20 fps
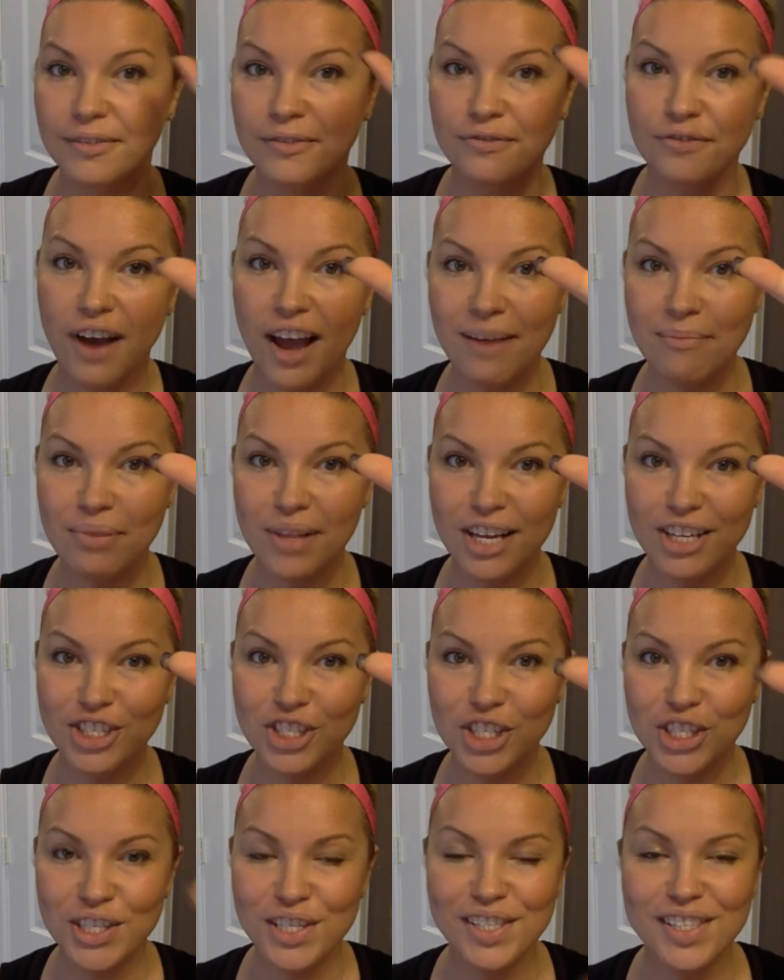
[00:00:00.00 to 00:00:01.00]

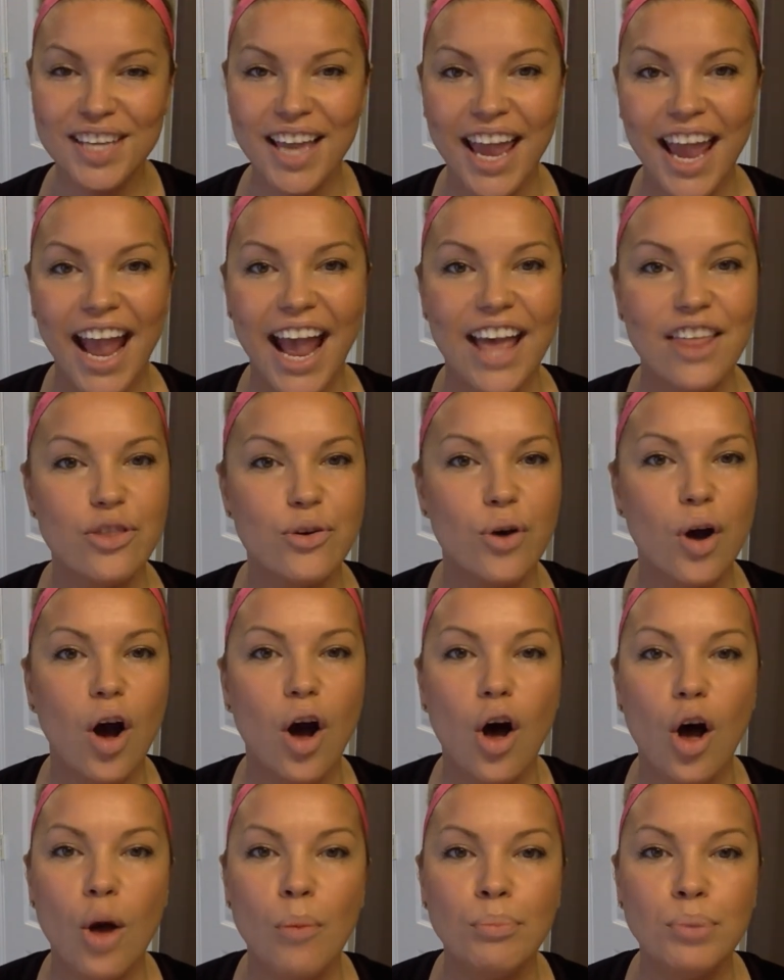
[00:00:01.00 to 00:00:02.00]
blushers, and they're
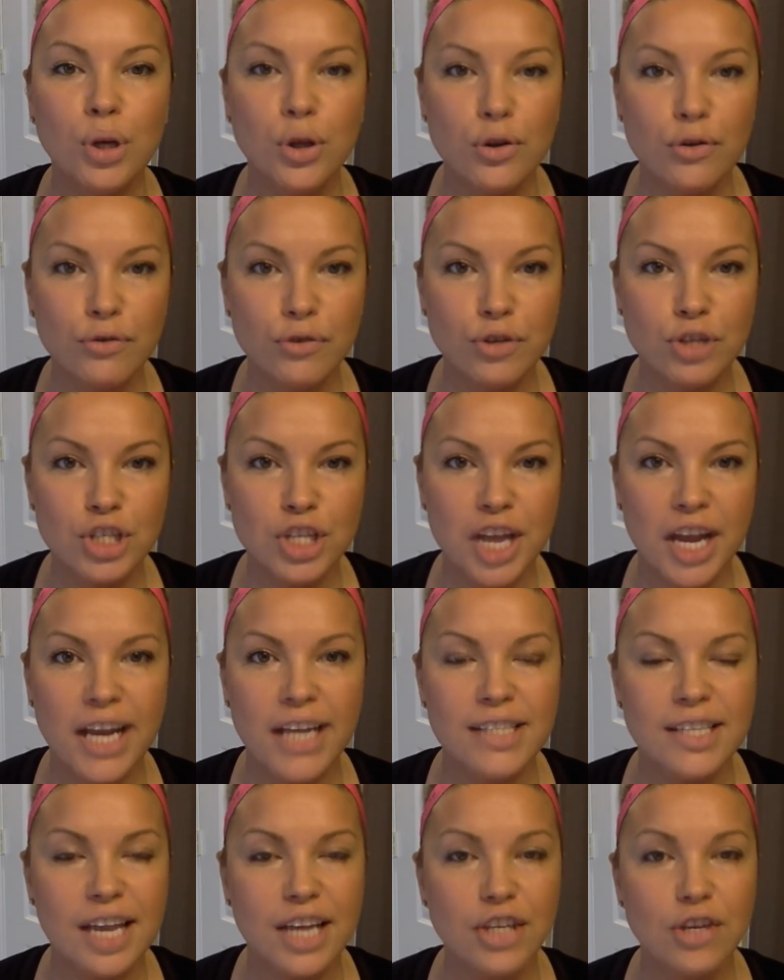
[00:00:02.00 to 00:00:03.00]
all beautiful
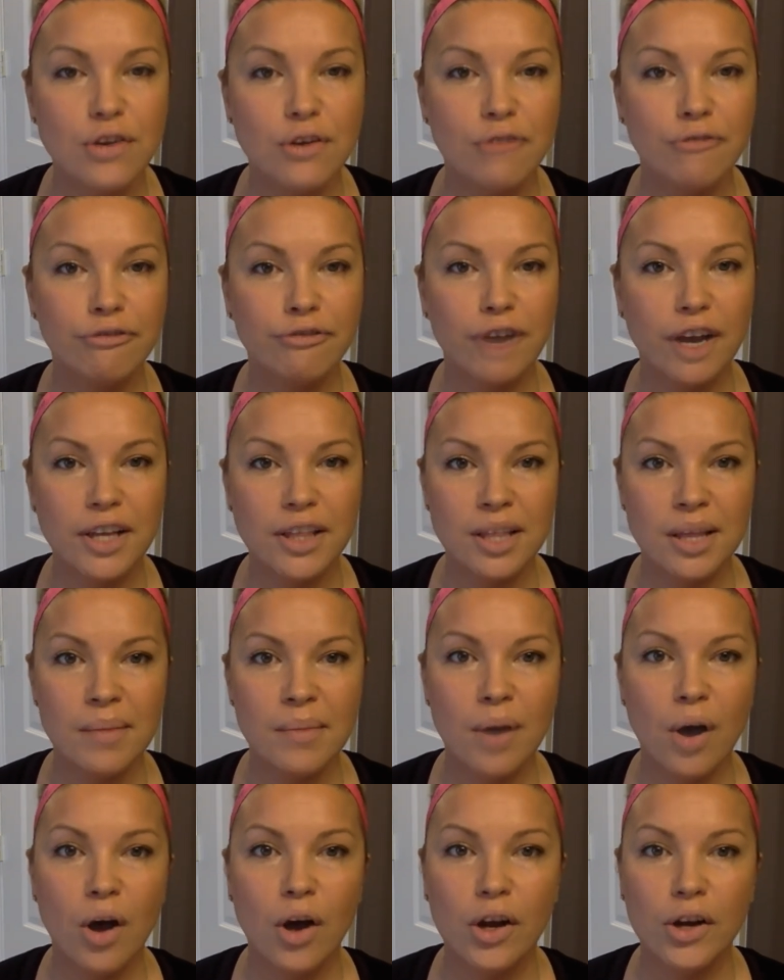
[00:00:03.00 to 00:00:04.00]
shades, and you can find them
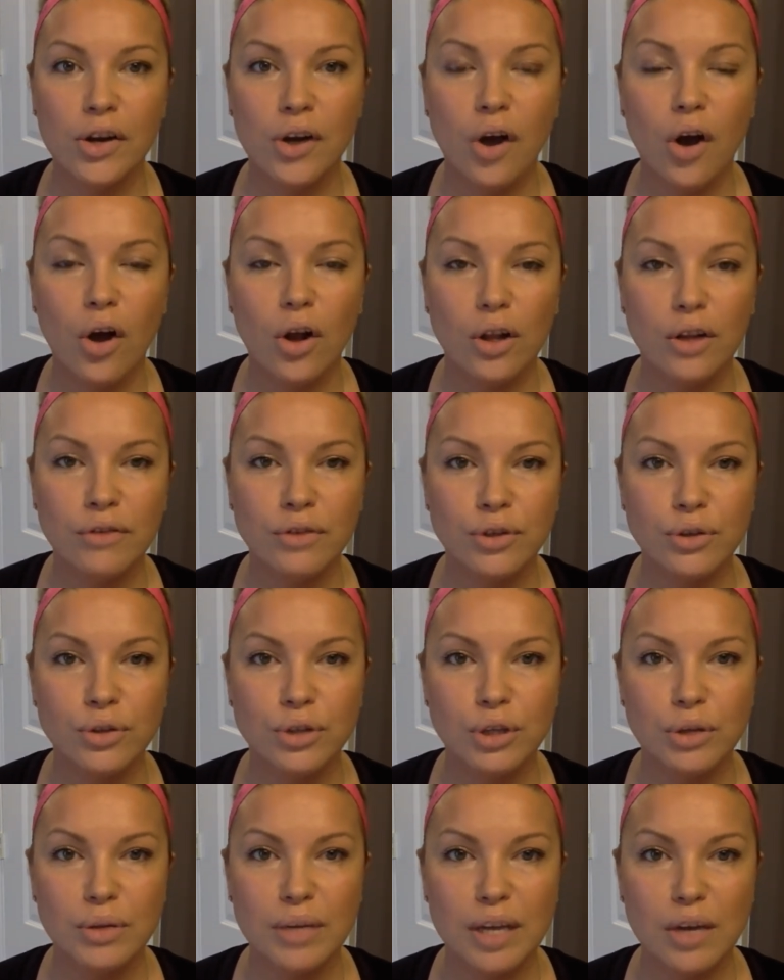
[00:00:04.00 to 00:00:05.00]
on all of your
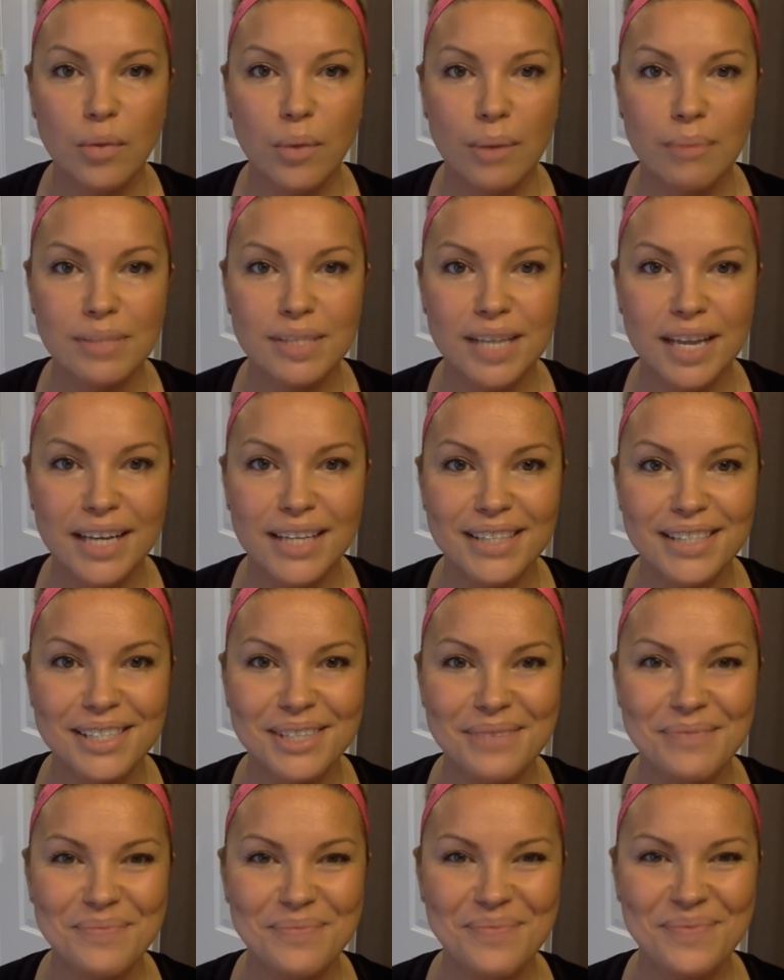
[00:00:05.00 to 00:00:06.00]
Youniques
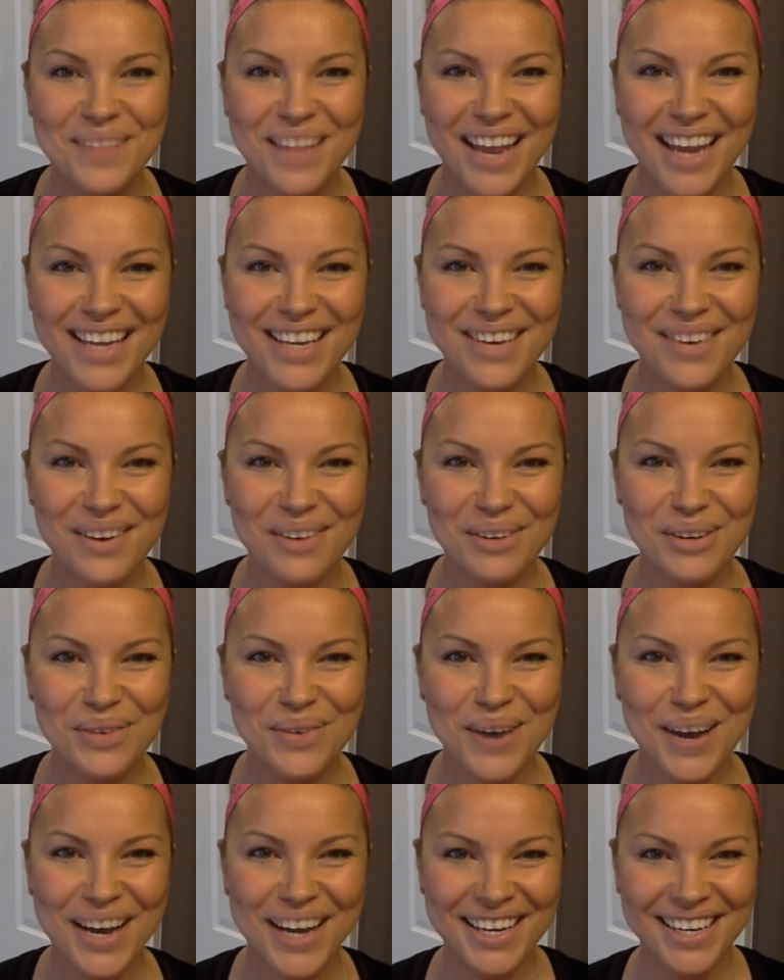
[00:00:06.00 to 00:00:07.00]
websites. Thank you,
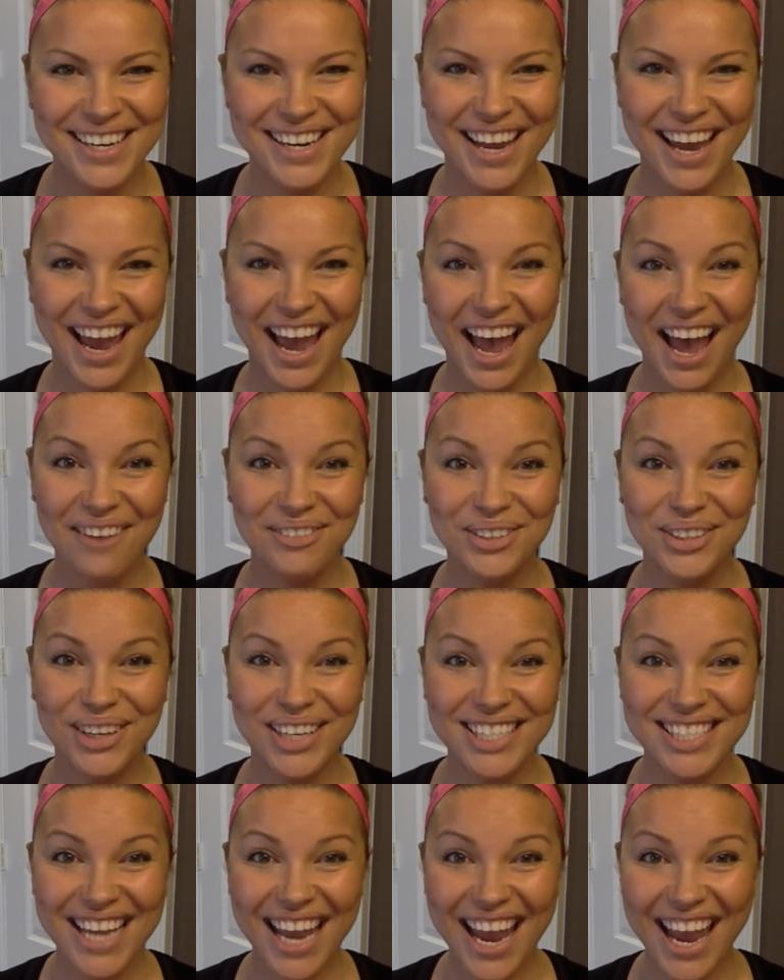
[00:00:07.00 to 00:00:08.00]
everyone. Have a
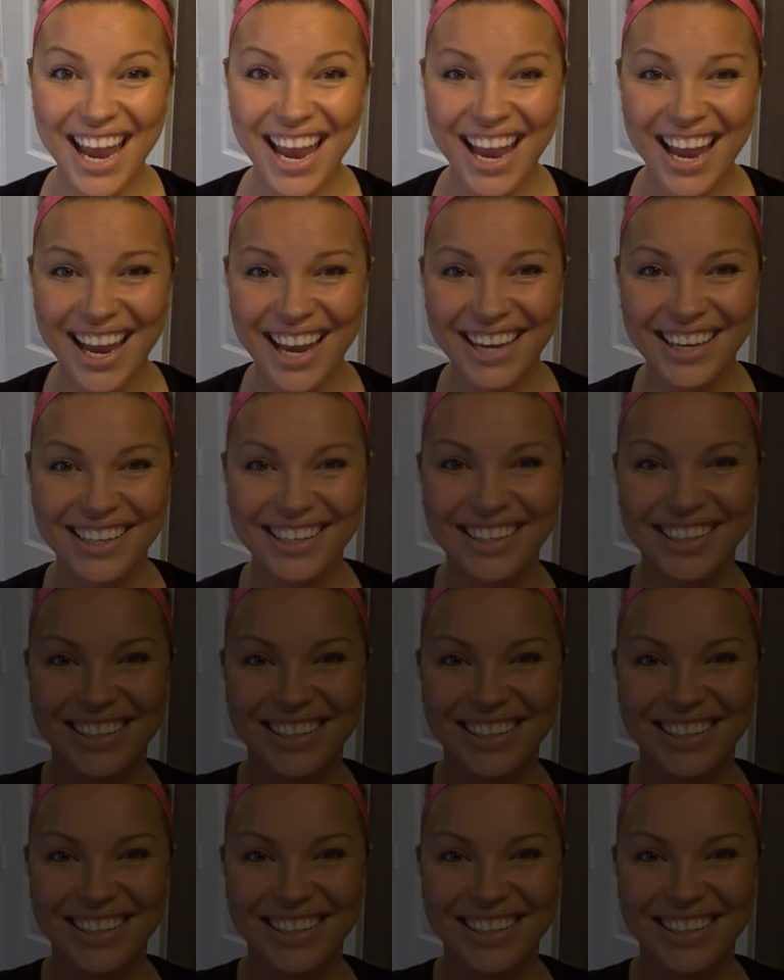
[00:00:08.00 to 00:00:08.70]
great day.